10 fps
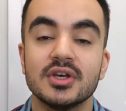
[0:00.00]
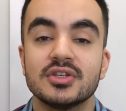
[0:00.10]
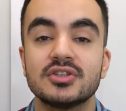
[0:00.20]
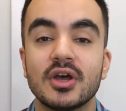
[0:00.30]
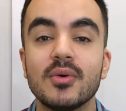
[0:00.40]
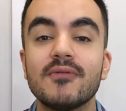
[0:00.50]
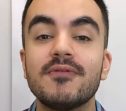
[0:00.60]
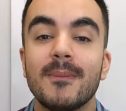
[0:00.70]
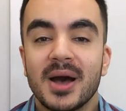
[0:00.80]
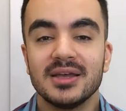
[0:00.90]
So
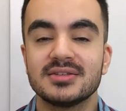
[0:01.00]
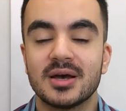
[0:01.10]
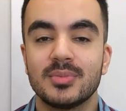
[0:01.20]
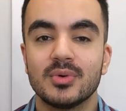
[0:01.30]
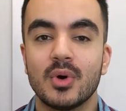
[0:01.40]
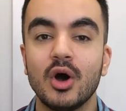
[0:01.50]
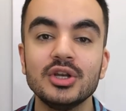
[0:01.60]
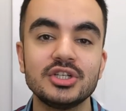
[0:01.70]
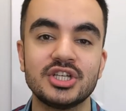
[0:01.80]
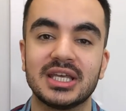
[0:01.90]
for my example, on
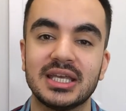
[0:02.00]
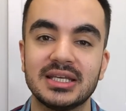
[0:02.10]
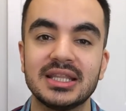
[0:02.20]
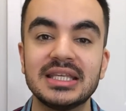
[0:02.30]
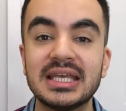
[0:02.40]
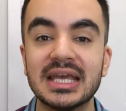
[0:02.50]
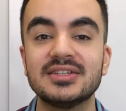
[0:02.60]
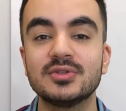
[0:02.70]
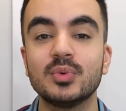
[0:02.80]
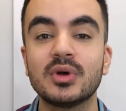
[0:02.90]
a check-in, the
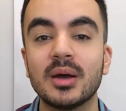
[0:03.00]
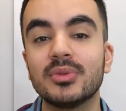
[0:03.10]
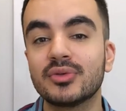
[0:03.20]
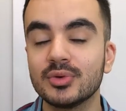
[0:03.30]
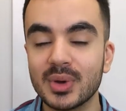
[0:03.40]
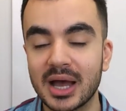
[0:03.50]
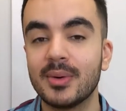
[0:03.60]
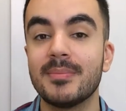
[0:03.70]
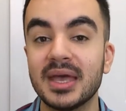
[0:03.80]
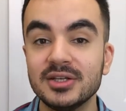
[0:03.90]
guests will come through our
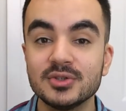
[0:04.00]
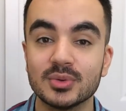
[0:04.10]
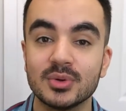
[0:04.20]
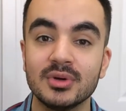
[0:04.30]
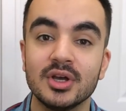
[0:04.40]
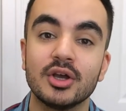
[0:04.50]
main door,